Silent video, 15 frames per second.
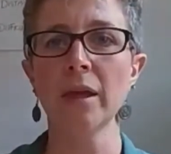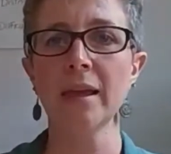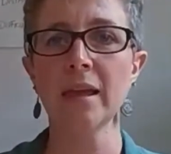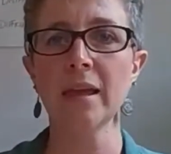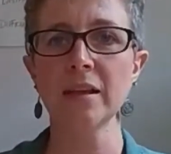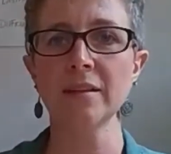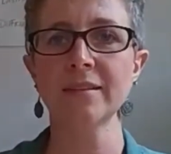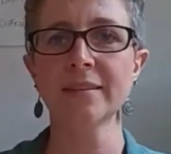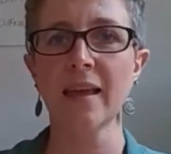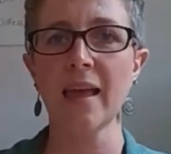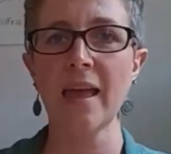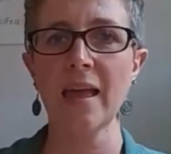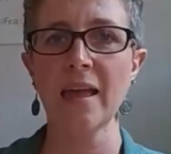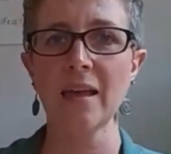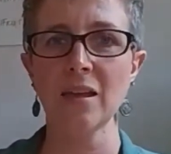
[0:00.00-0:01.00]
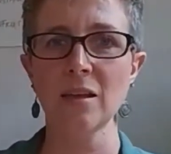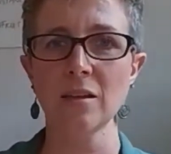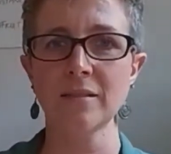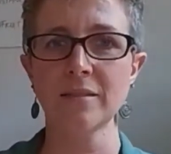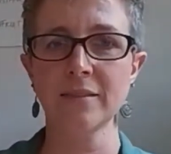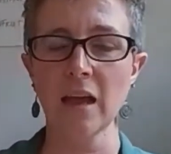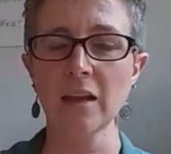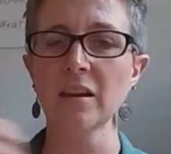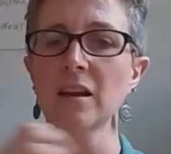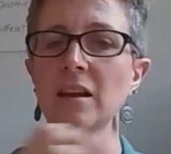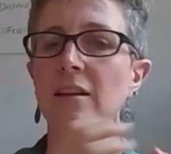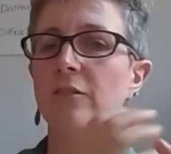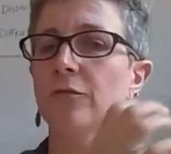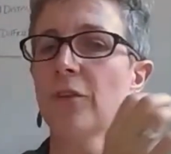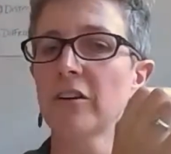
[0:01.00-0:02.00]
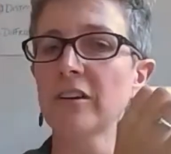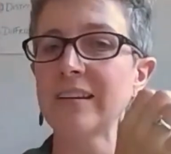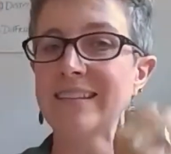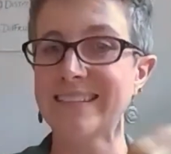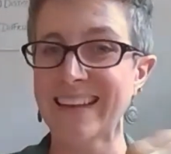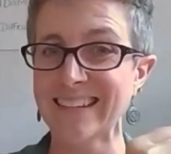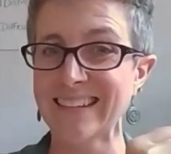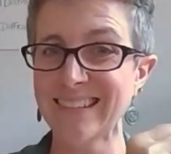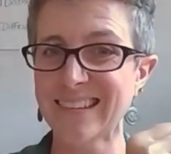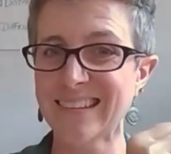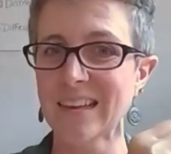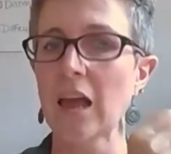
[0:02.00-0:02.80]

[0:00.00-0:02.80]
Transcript: It's a tendon, it's very dense,